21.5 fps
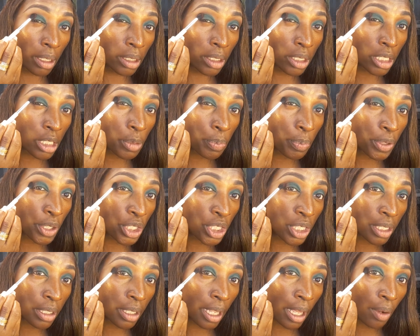Just
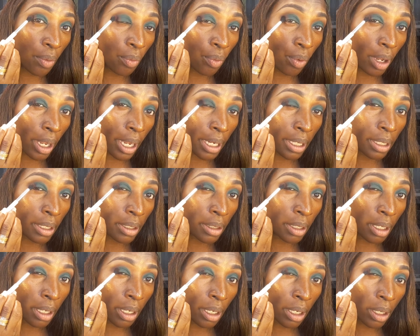pushing that right in
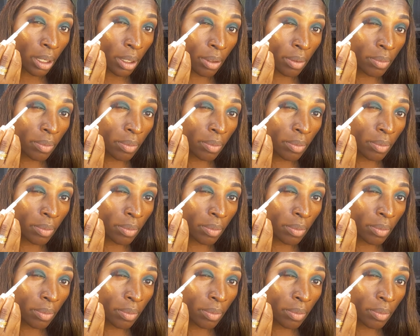there.